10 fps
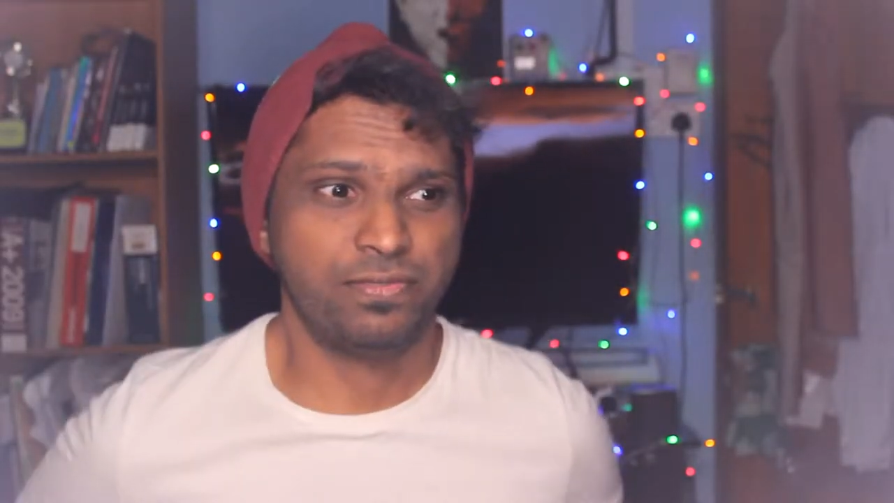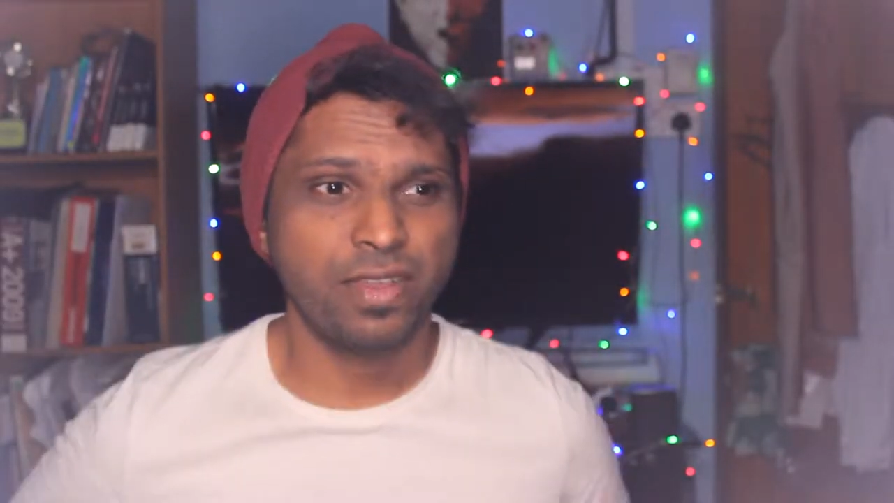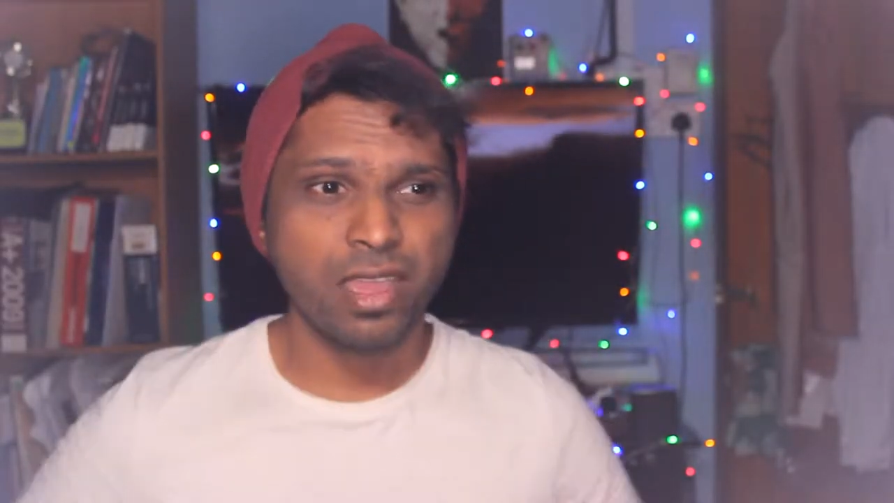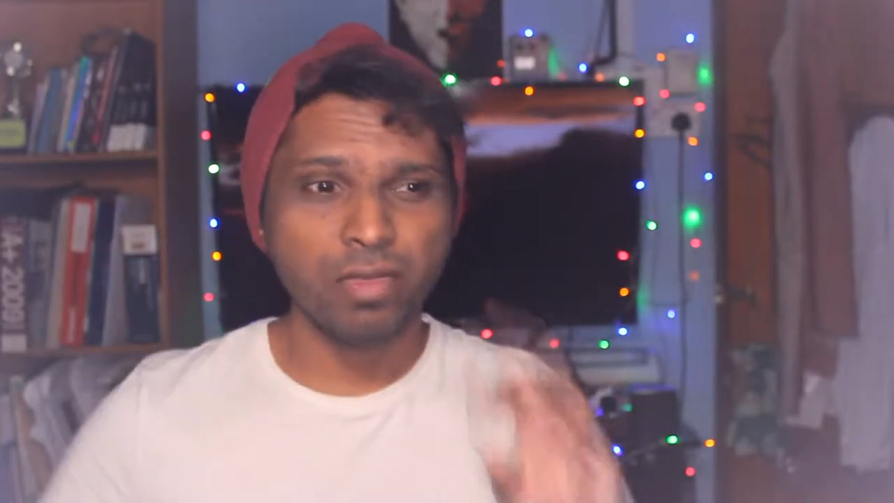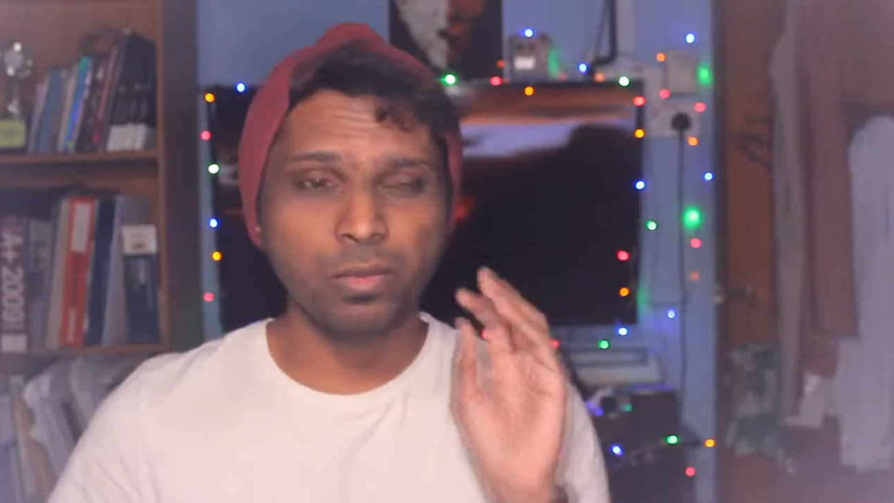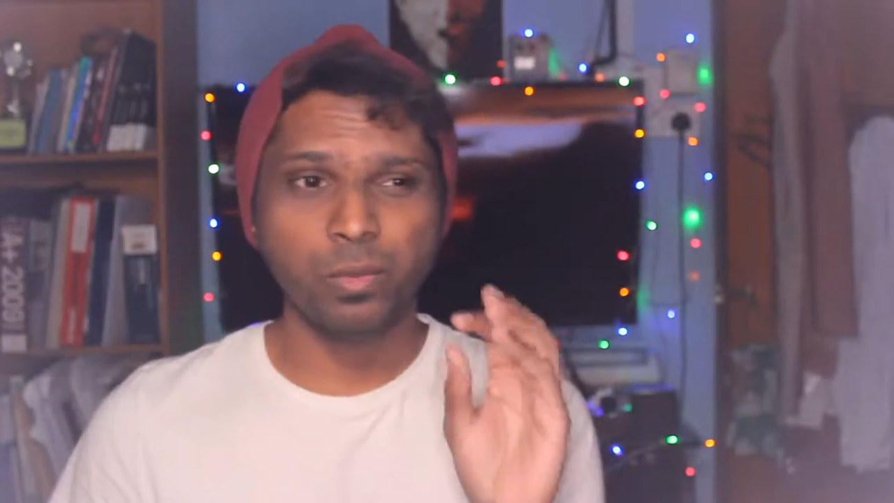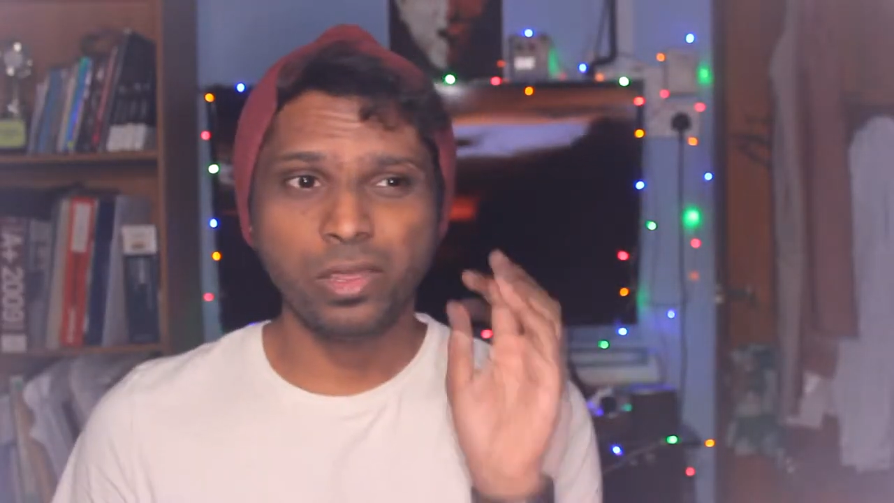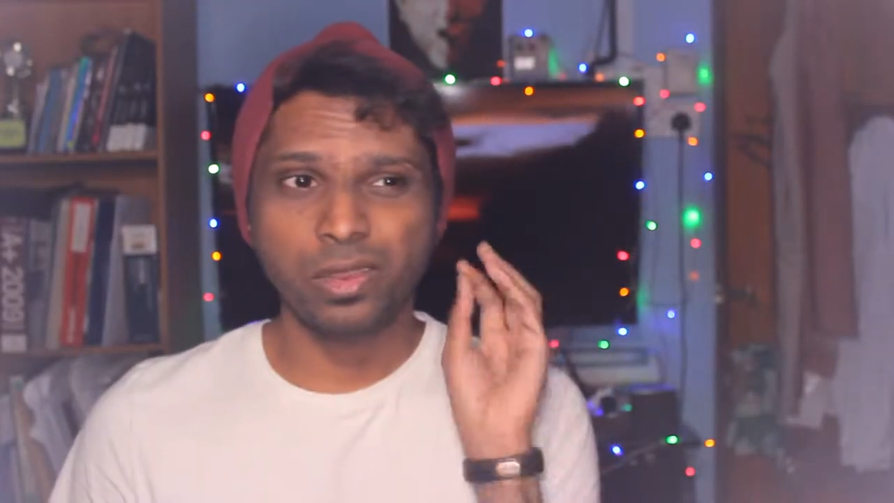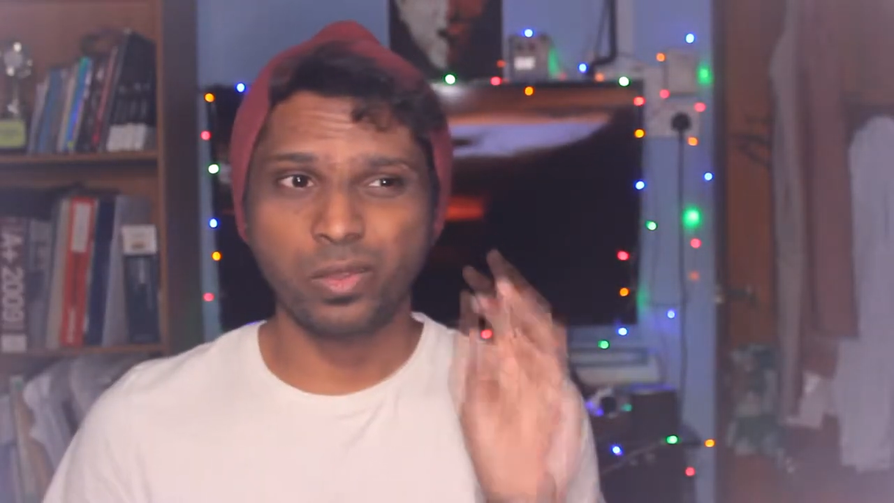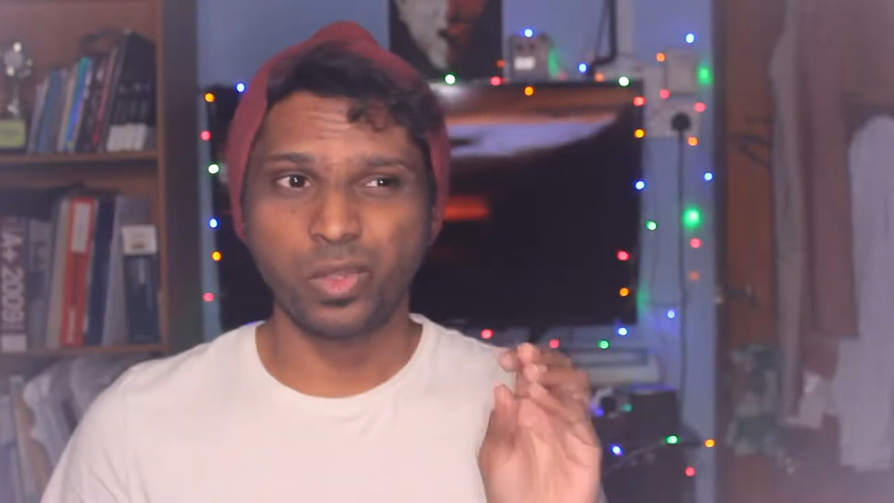five
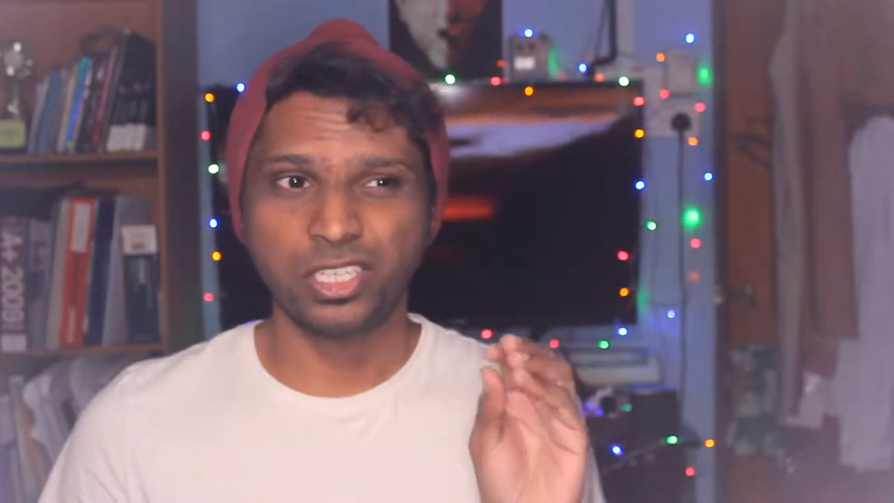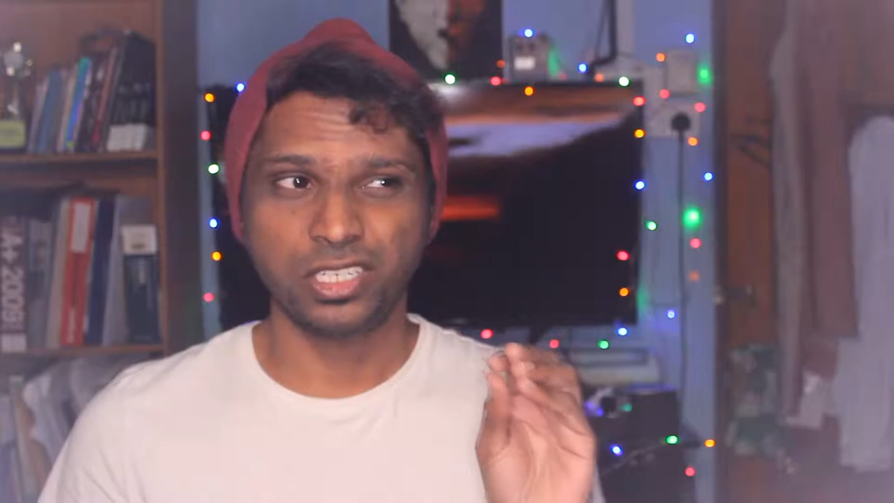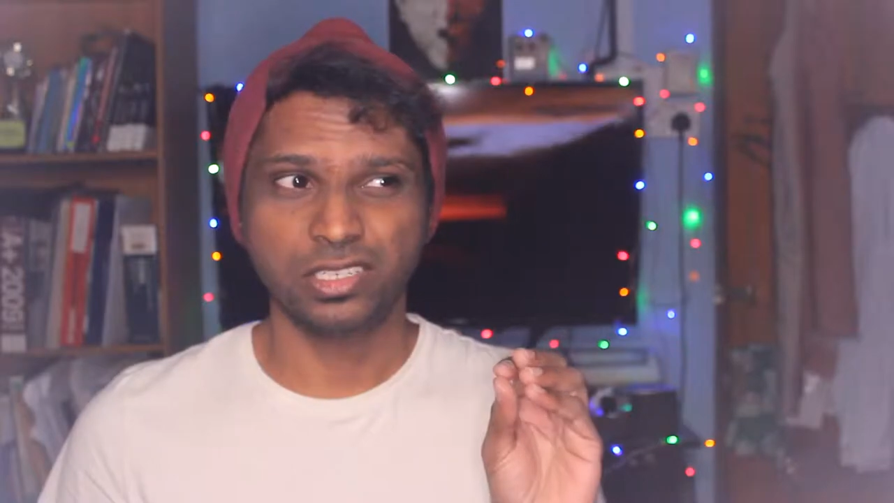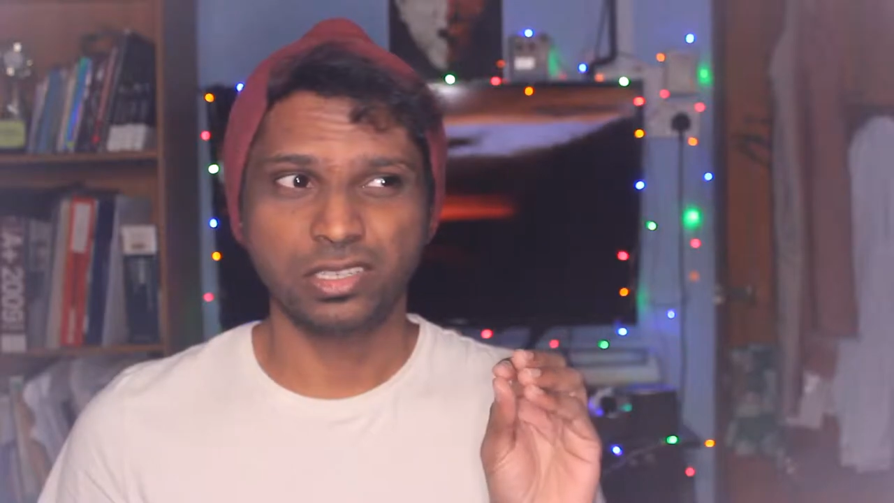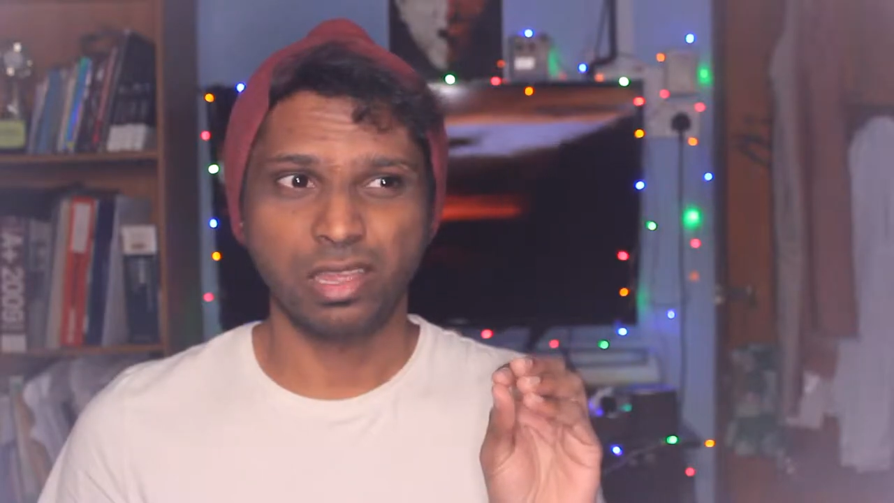weird questions.